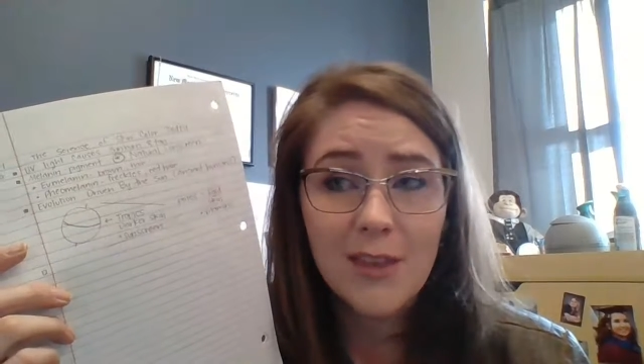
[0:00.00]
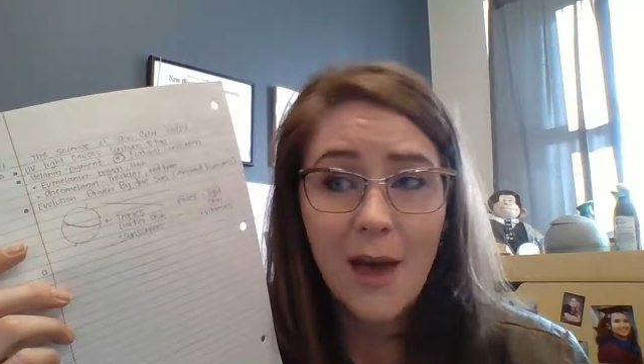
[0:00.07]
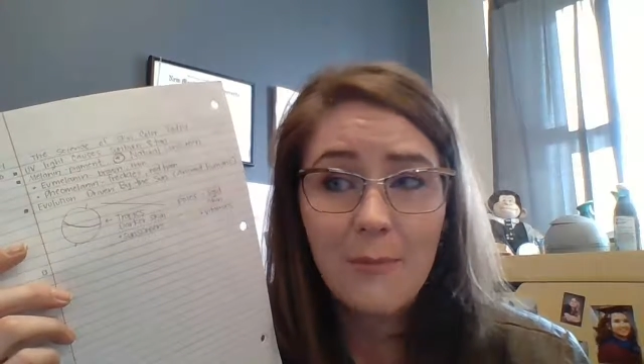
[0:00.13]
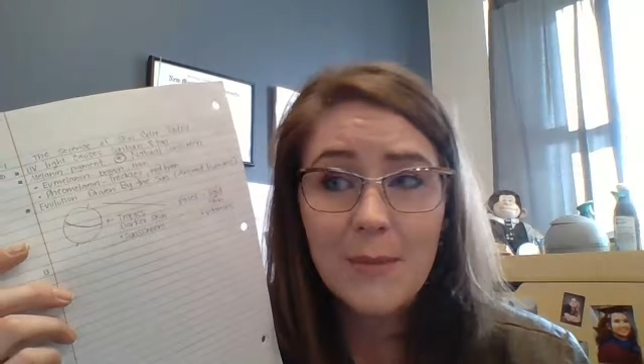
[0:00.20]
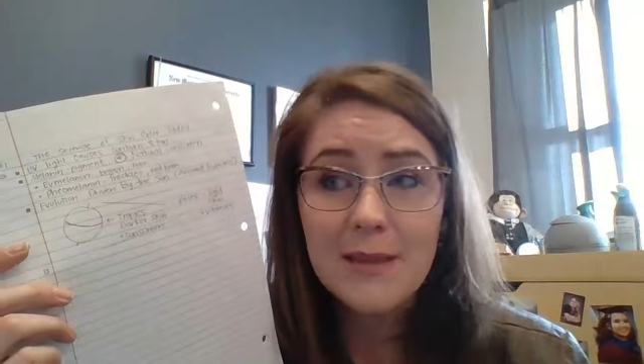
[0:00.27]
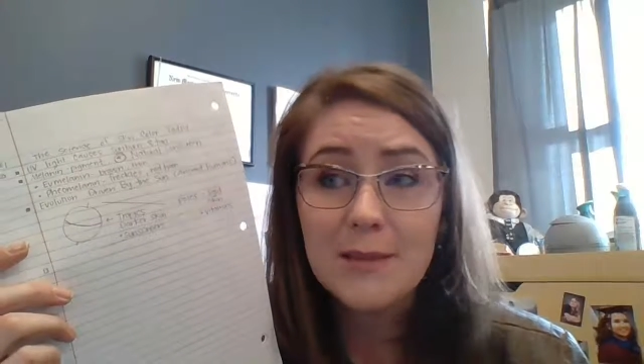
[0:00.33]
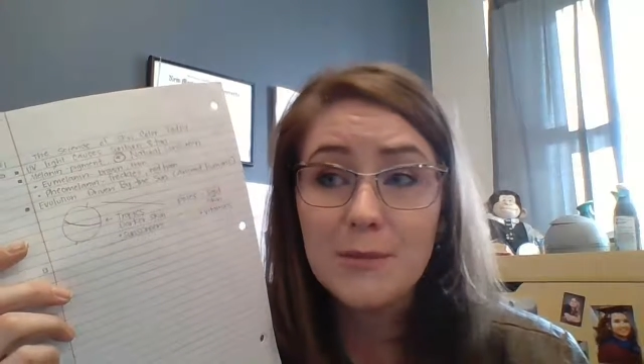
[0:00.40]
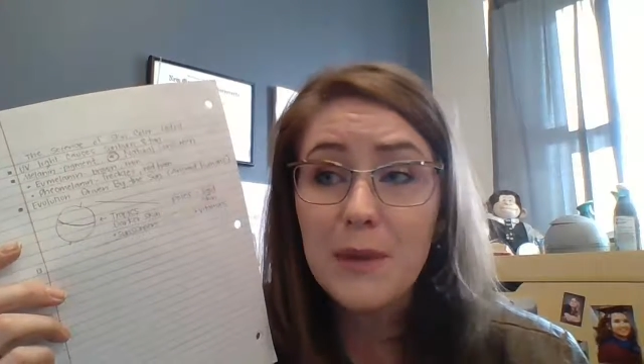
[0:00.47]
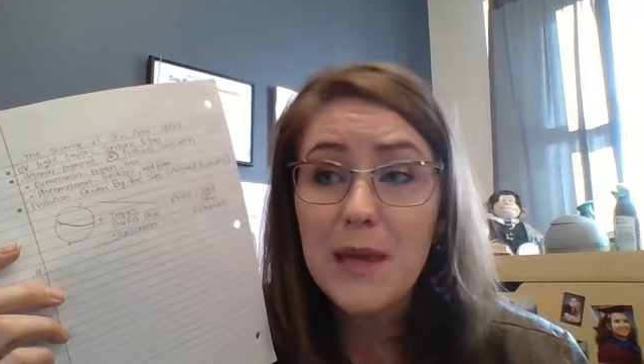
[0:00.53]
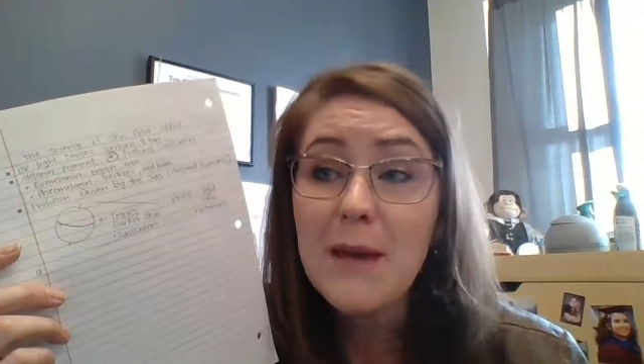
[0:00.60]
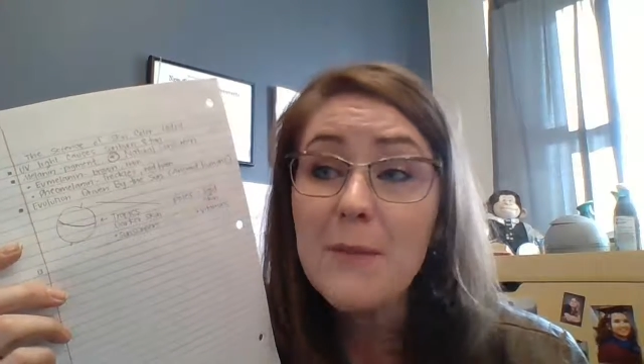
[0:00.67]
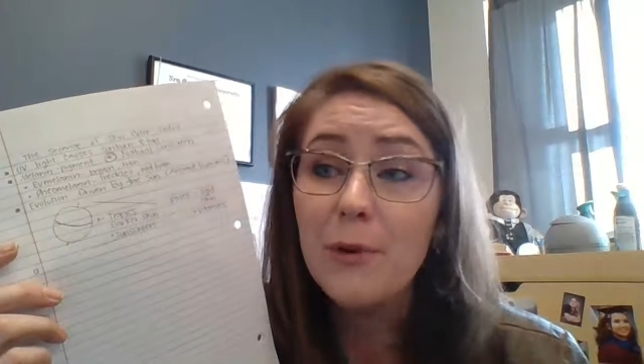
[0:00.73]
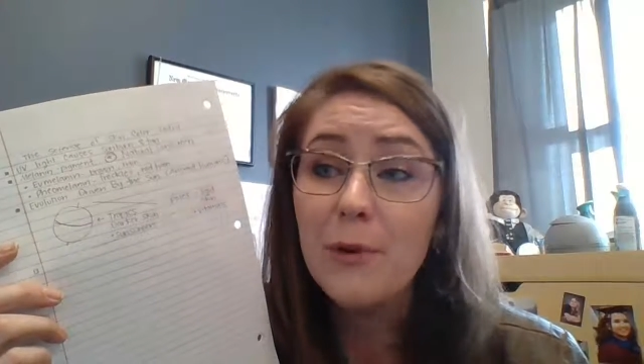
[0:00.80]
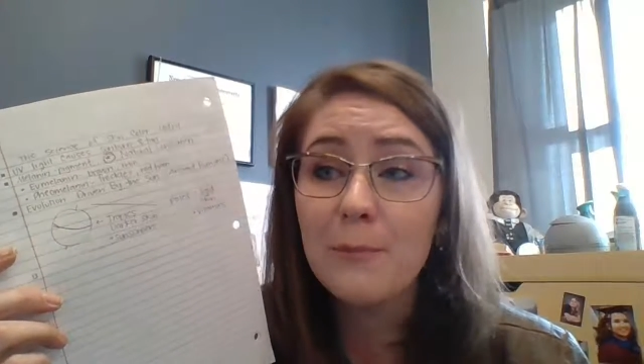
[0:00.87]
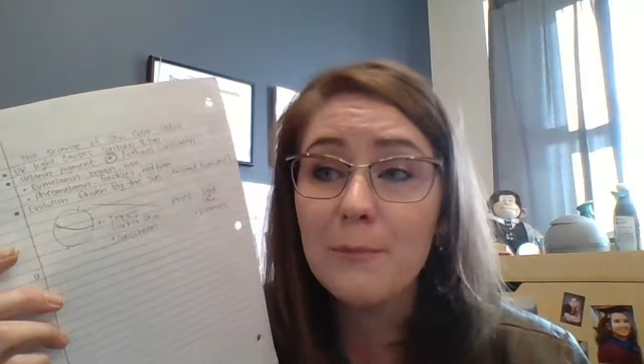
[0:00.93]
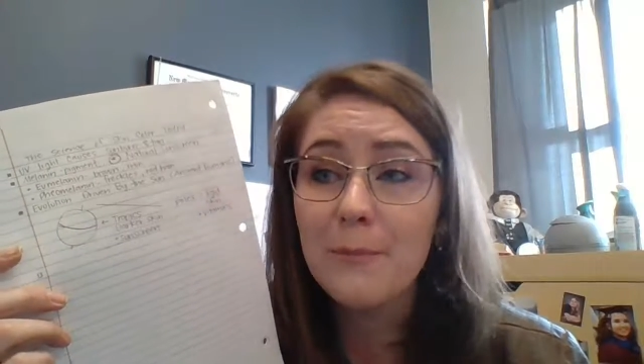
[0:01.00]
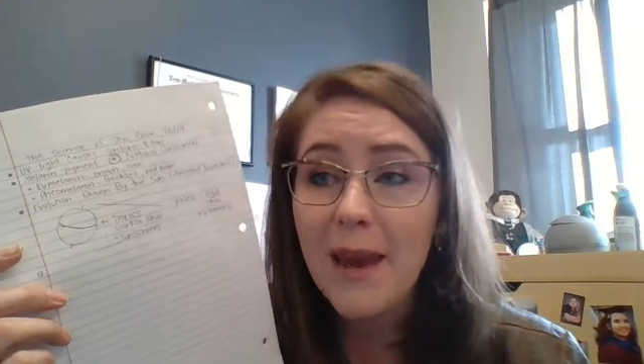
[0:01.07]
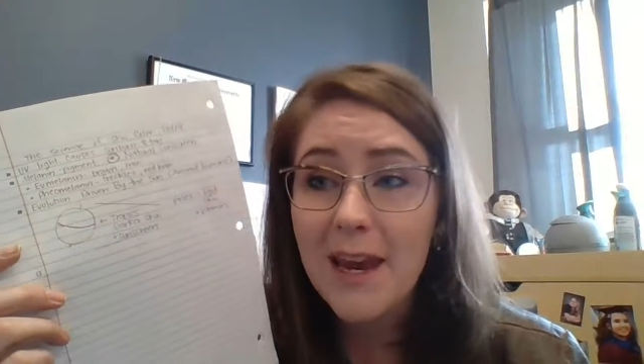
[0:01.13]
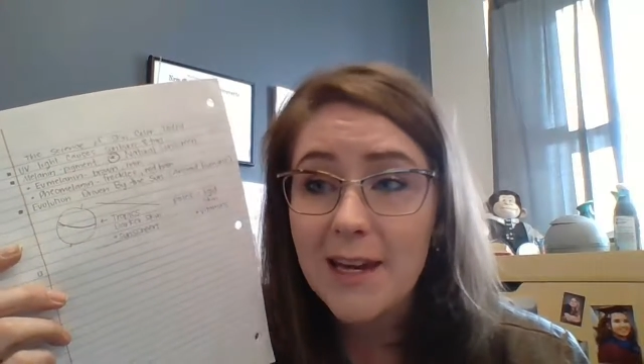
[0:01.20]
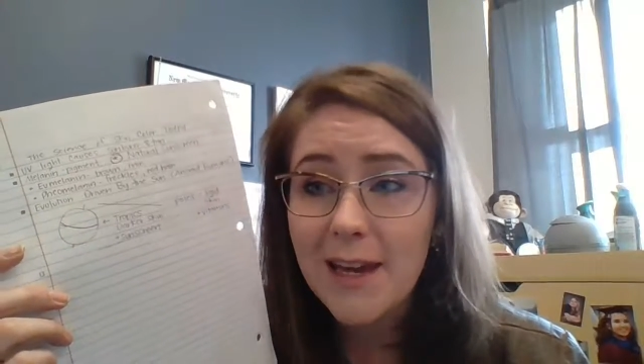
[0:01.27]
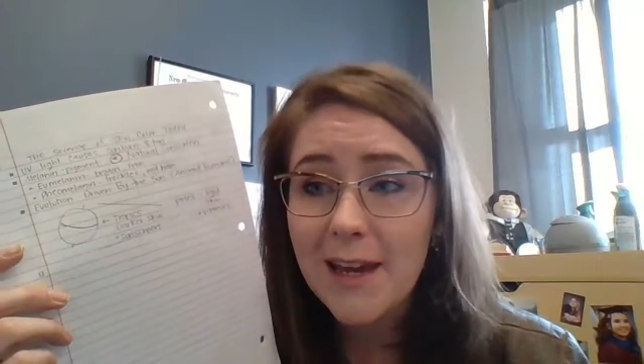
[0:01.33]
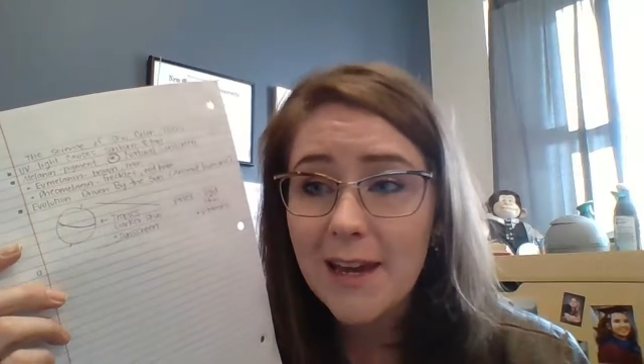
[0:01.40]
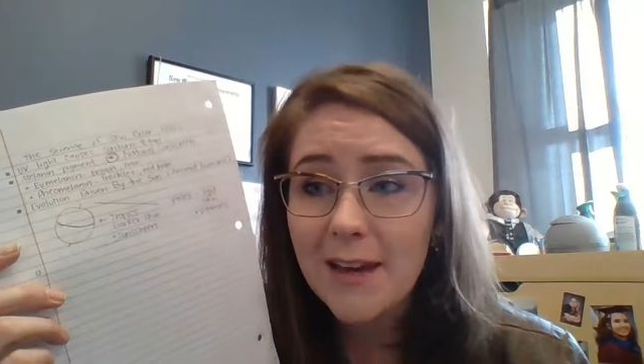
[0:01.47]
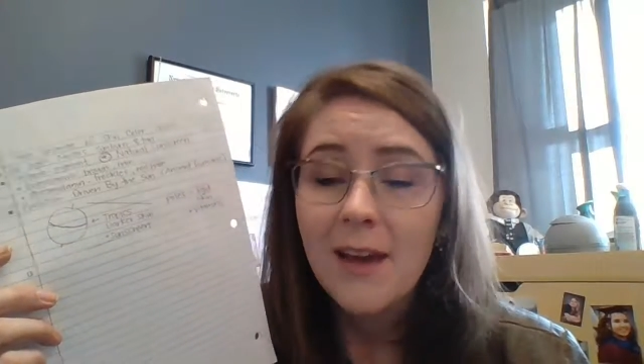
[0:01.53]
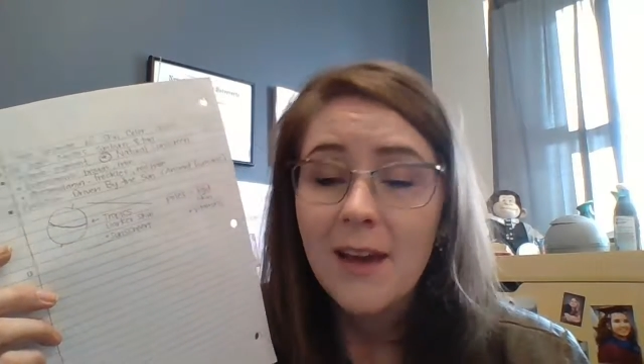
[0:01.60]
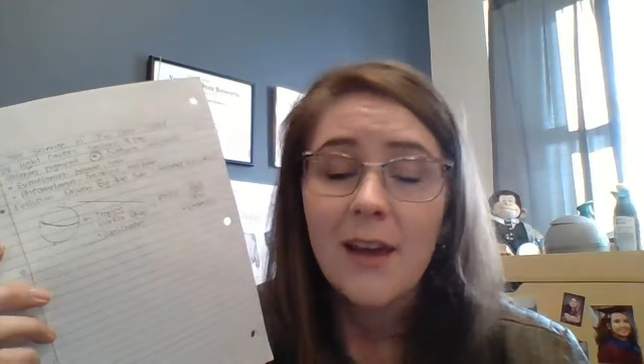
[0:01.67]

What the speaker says: That means people made it